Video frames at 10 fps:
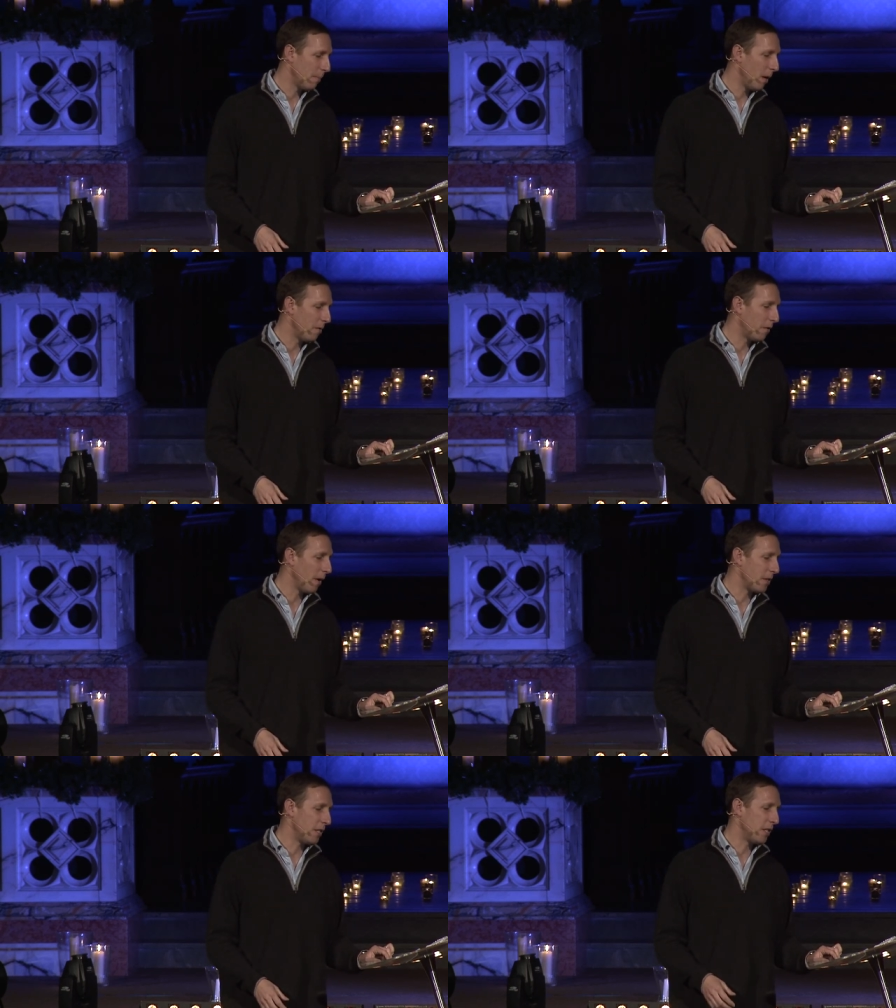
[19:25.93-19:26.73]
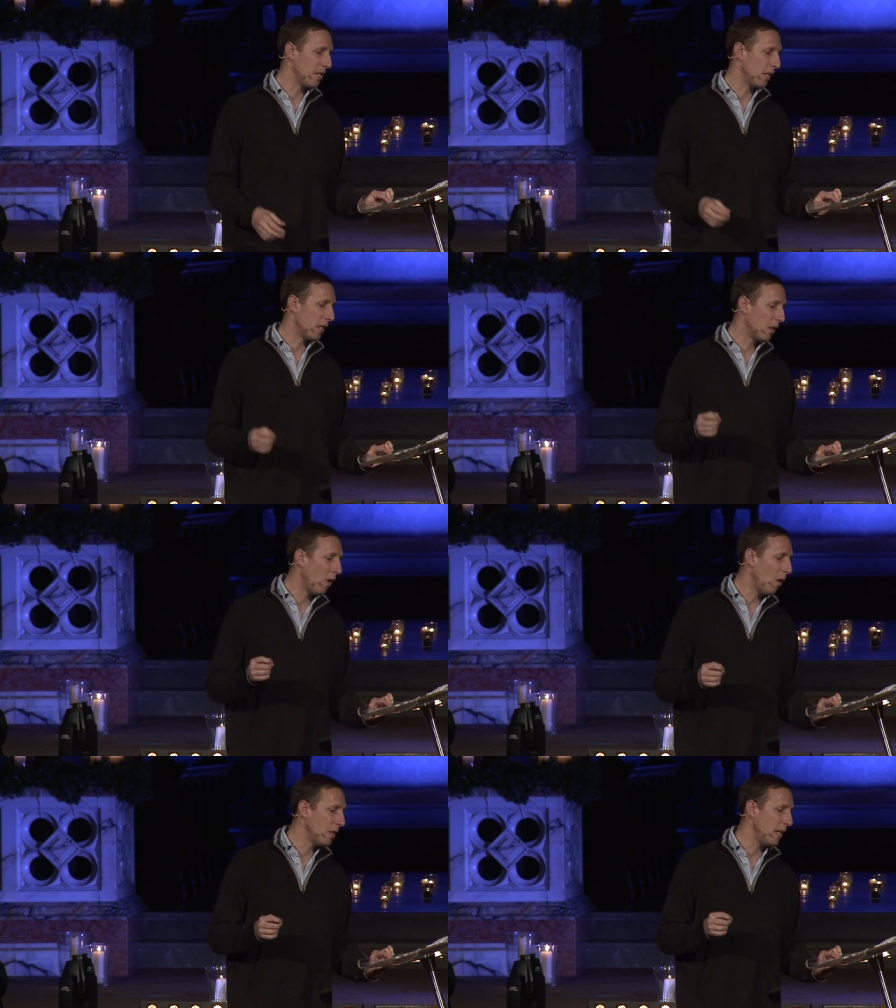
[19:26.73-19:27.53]
Pope Francis says that
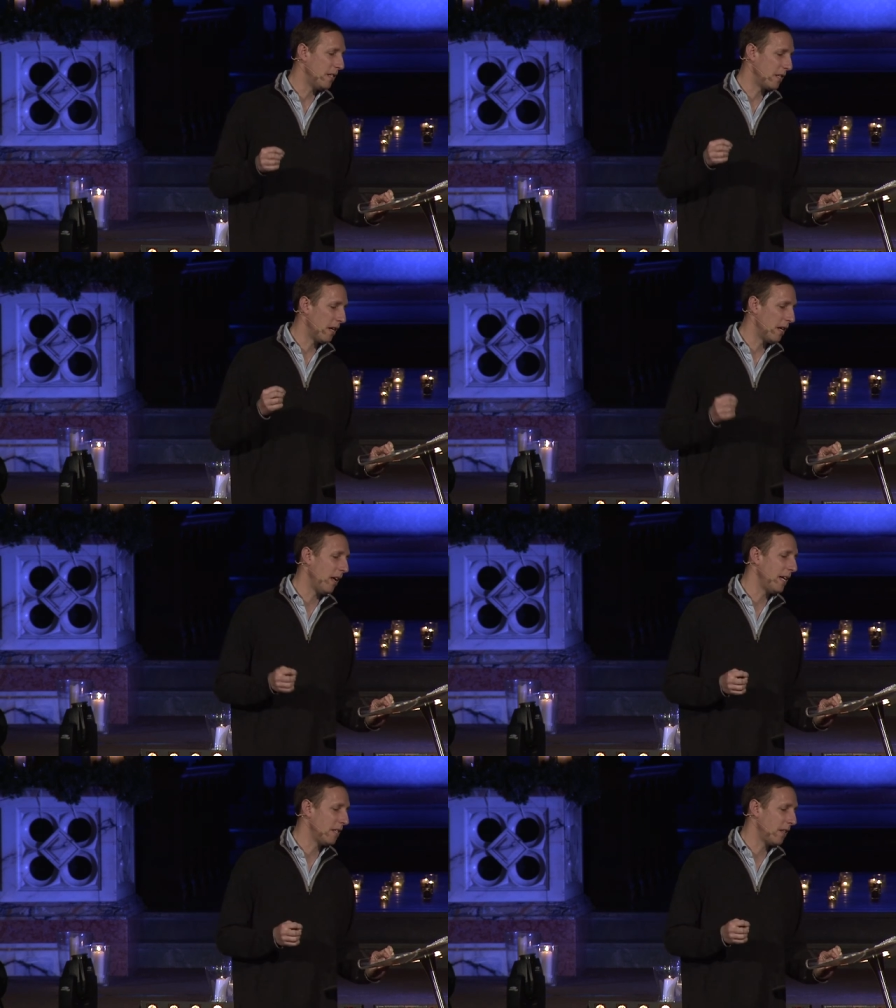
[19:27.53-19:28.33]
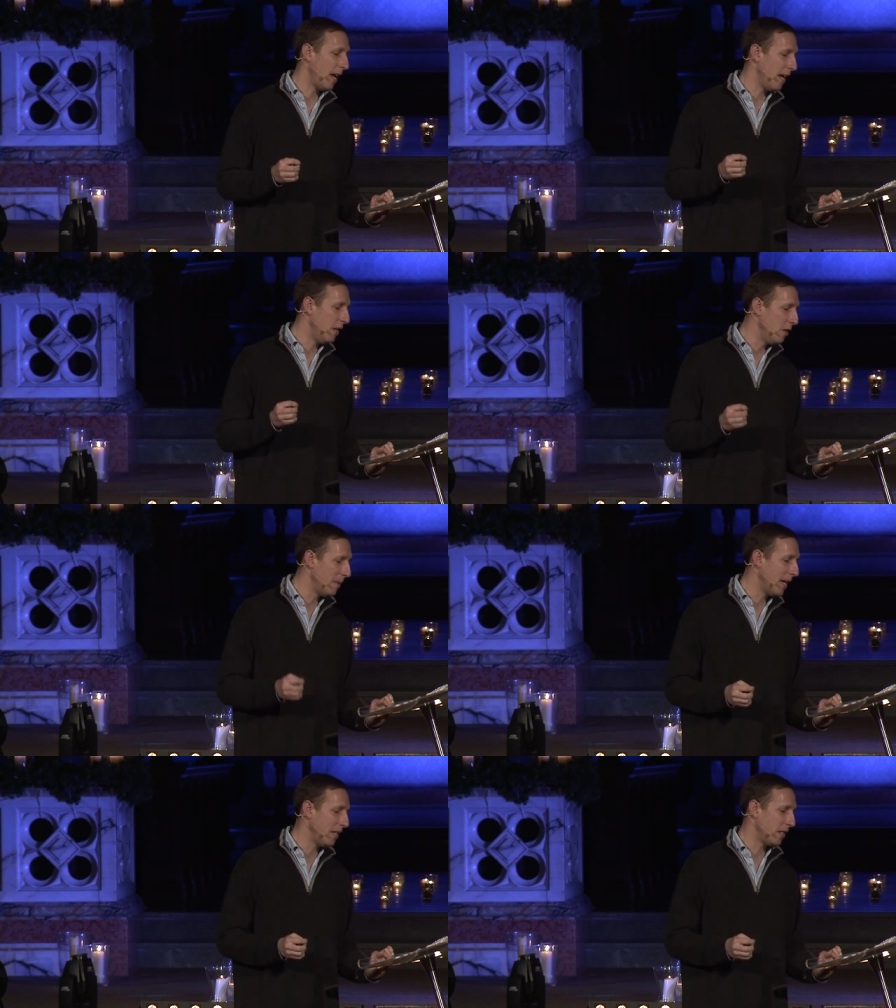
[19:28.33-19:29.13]
God is the light that
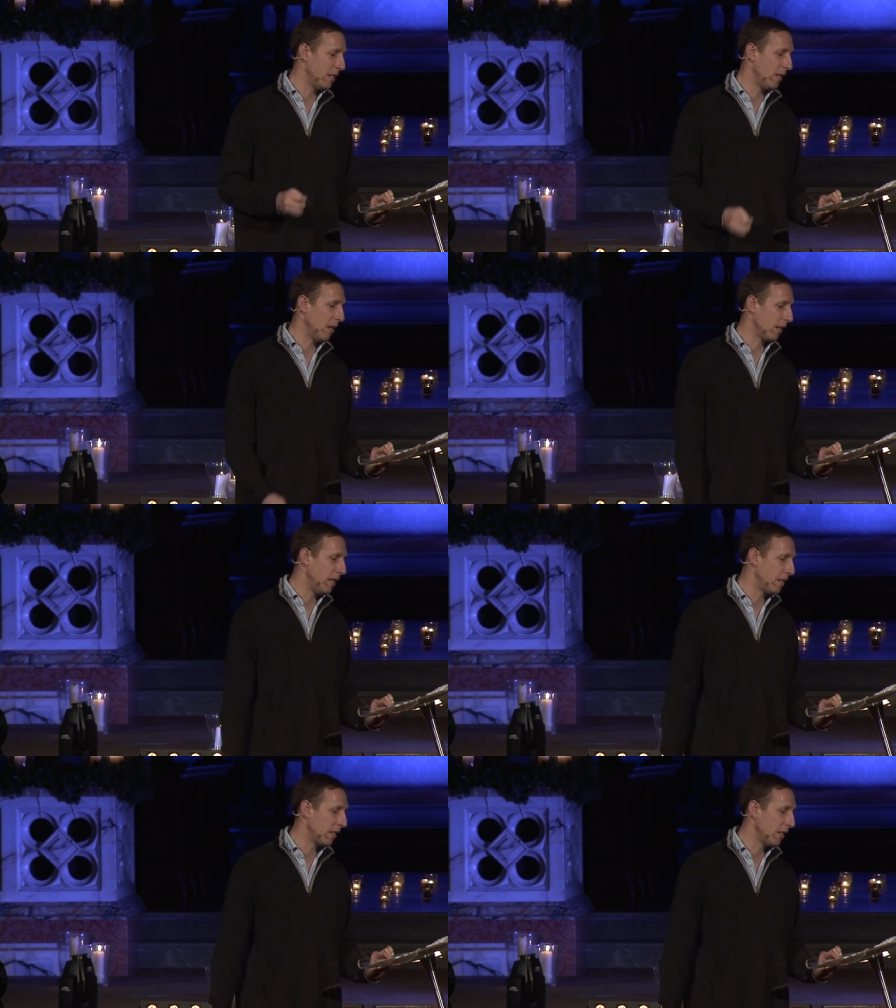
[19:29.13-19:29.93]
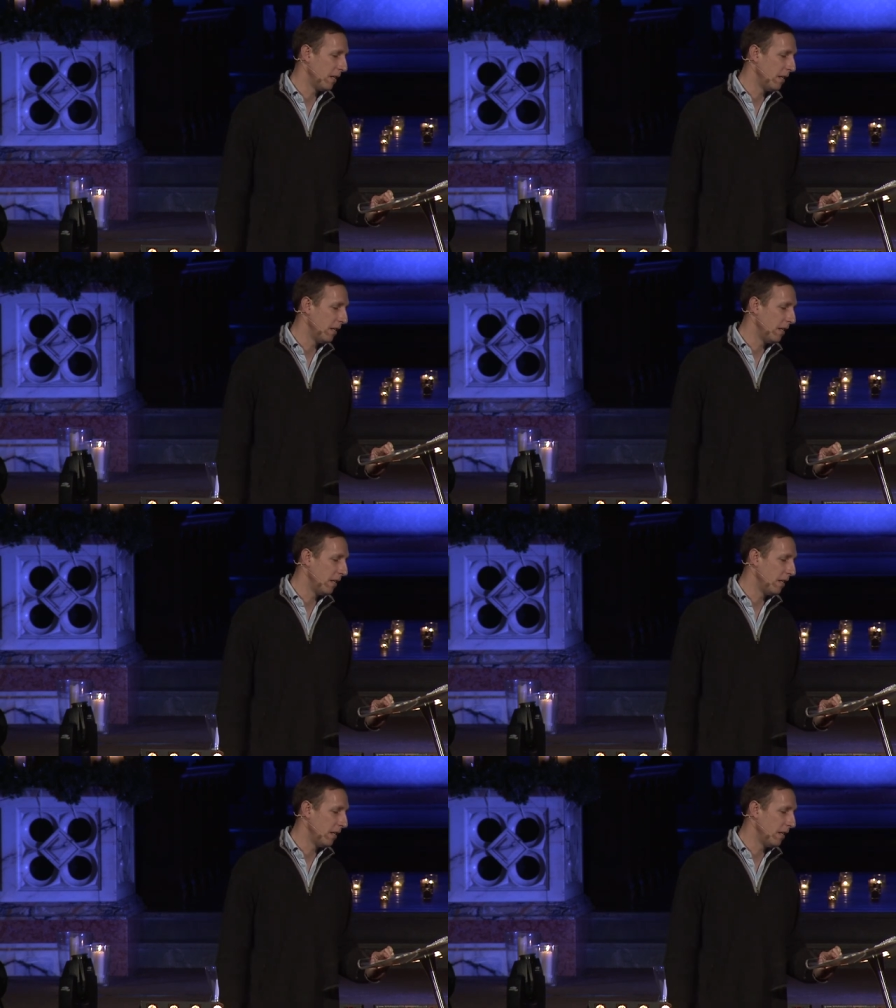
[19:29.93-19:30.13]
illuminates the darkness,